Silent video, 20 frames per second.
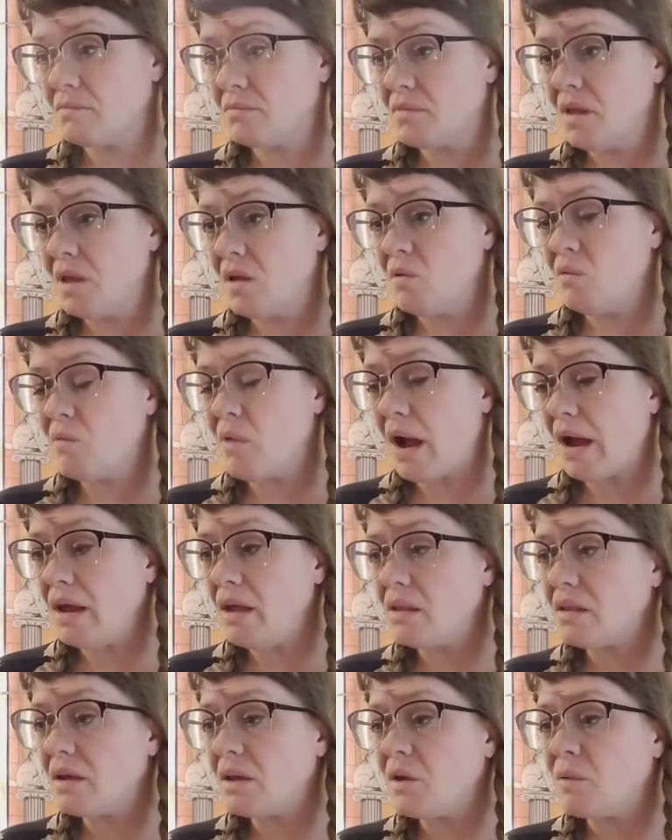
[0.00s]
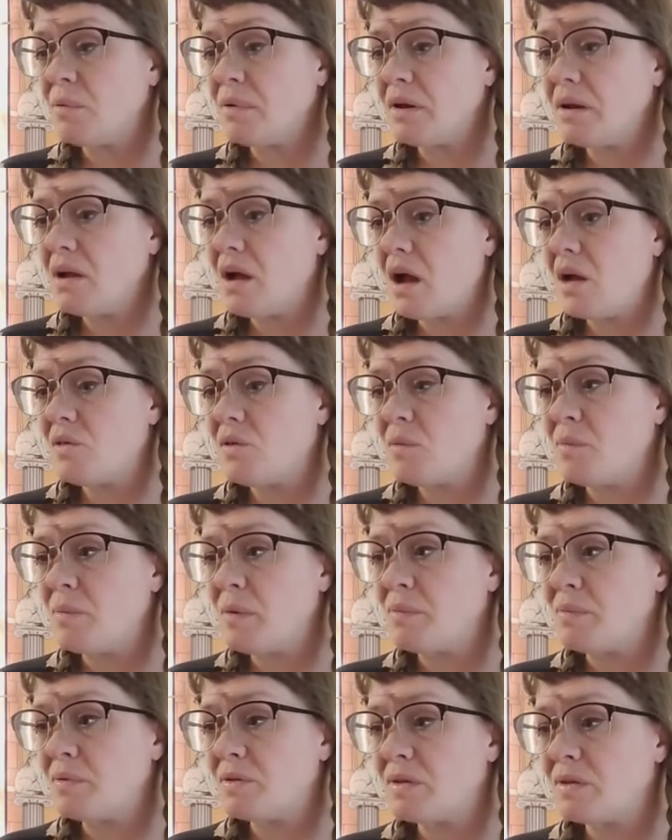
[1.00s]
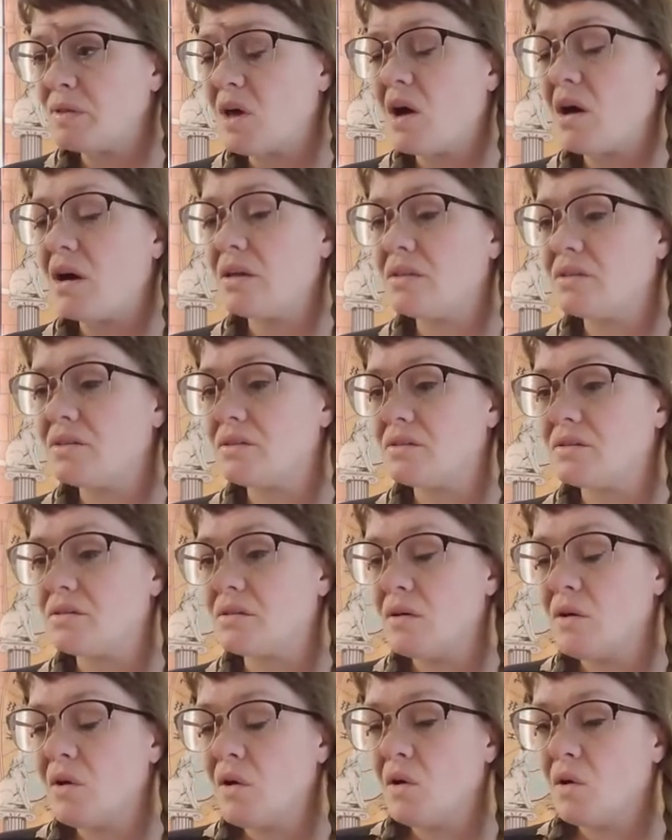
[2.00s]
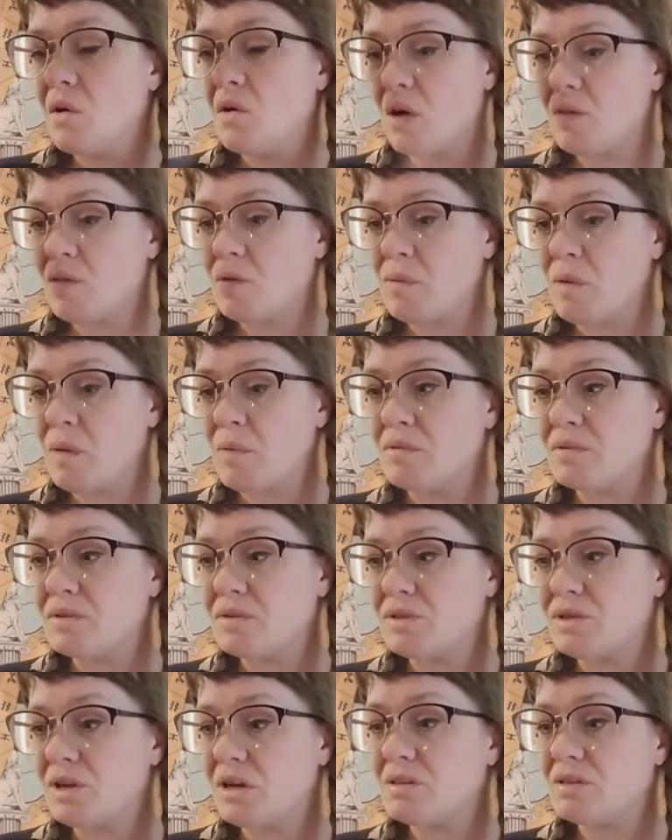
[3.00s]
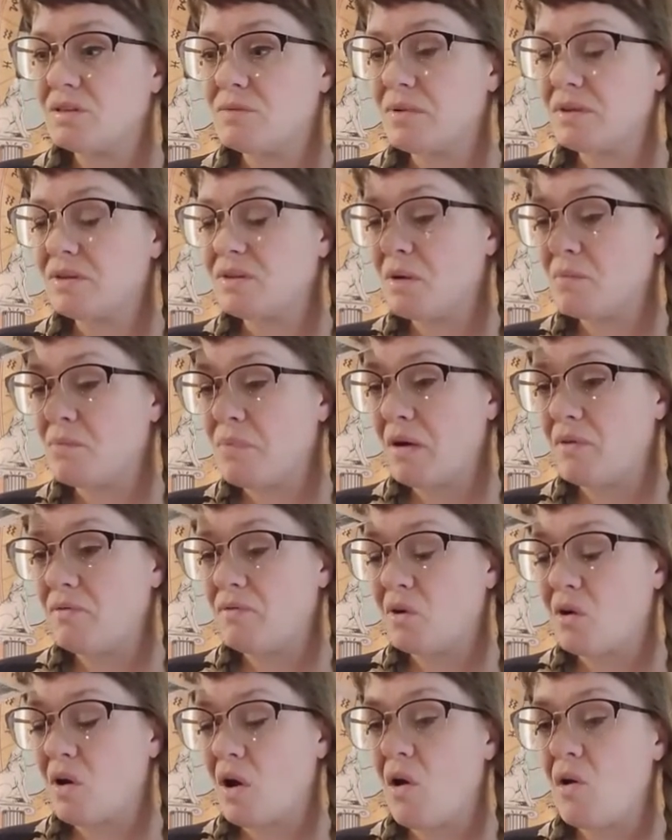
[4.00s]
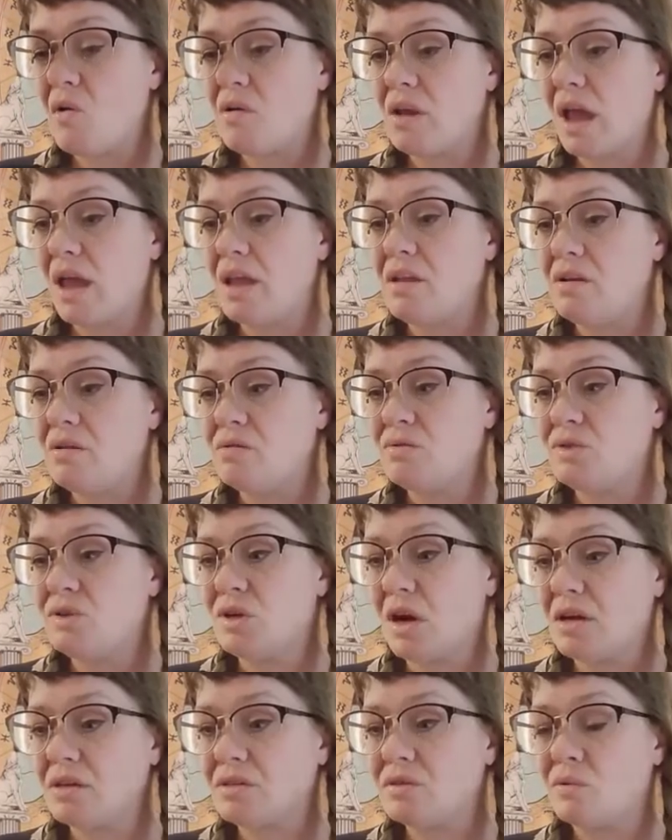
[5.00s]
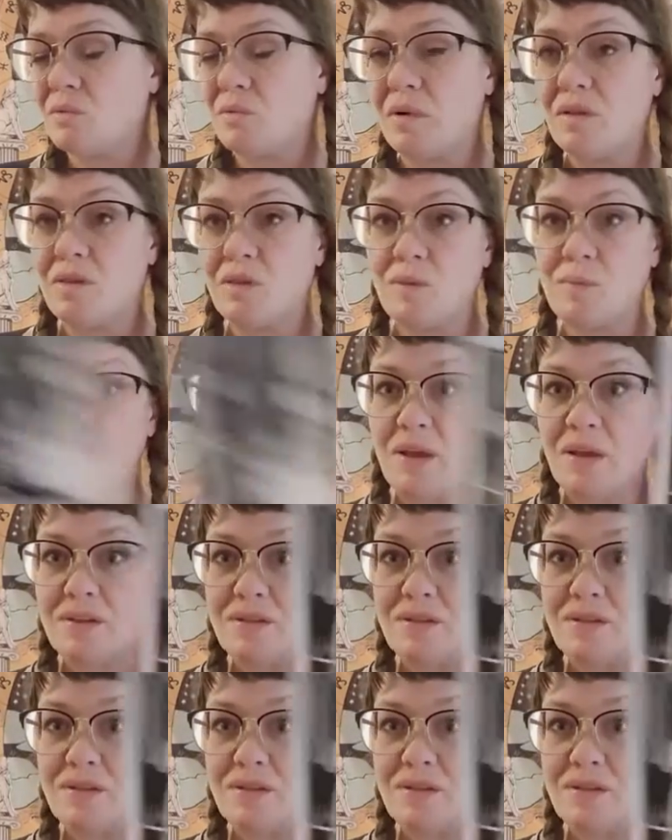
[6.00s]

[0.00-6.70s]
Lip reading: Right? Like you're putting other people's thoughts or other people's judgments above your own, and you just want the peace and